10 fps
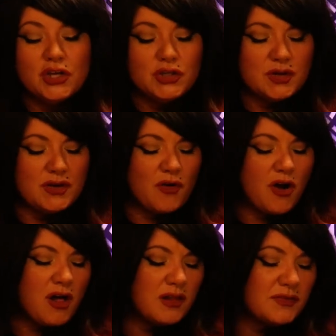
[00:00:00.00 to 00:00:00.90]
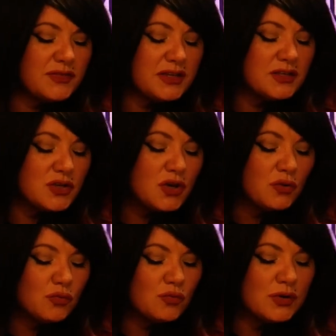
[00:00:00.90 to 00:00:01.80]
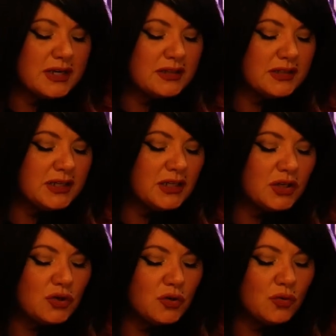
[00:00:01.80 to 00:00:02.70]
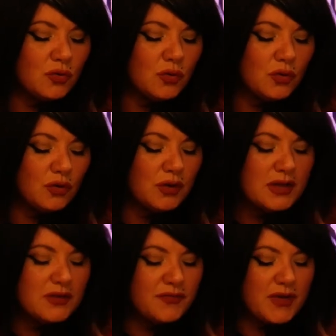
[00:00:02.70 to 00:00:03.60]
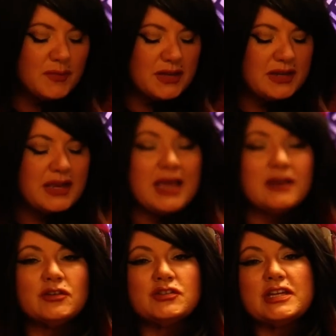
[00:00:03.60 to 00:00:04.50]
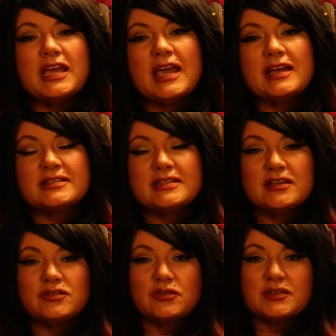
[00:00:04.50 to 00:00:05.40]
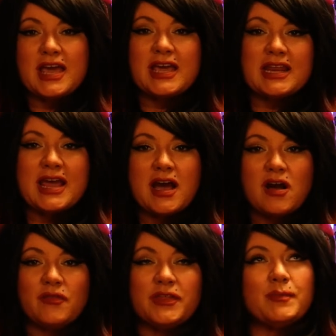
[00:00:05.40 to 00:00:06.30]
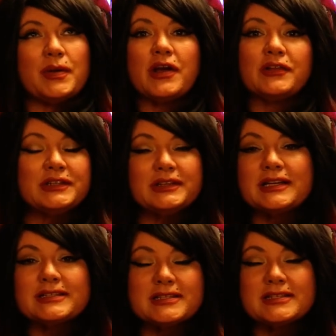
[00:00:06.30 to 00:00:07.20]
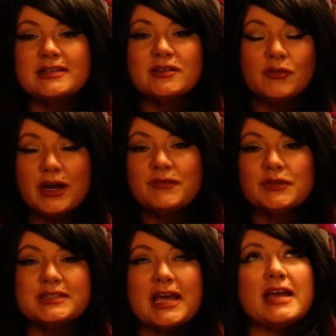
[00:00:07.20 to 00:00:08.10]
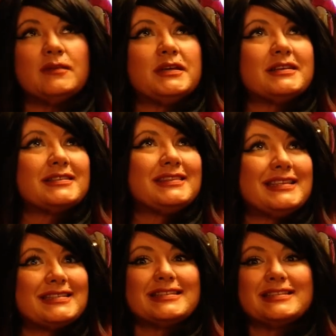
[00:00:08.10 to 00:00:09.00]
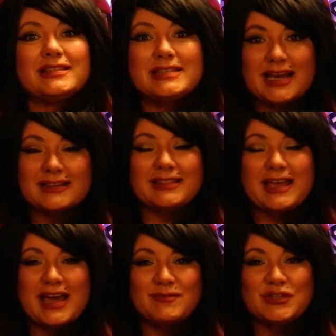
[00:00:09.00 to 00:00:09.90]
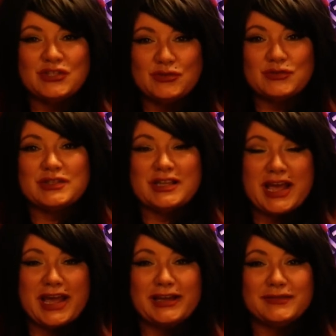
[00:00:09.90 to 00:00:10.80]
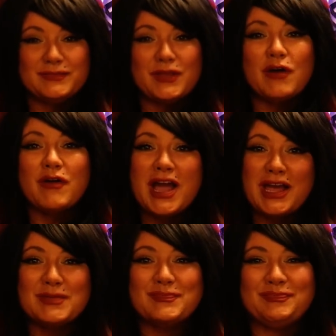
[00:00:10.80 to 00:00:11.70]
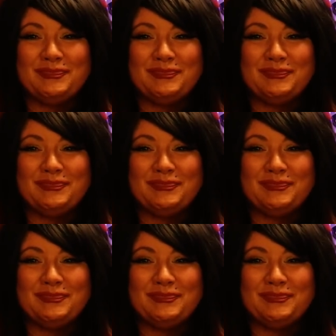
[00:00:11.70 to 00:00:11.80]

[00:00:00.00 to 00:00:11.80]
You have all of these really cool feminine energy ancestors hanging out that apparently like to listen to the Grateful Dead because this is the deck that they had me choose today. All right?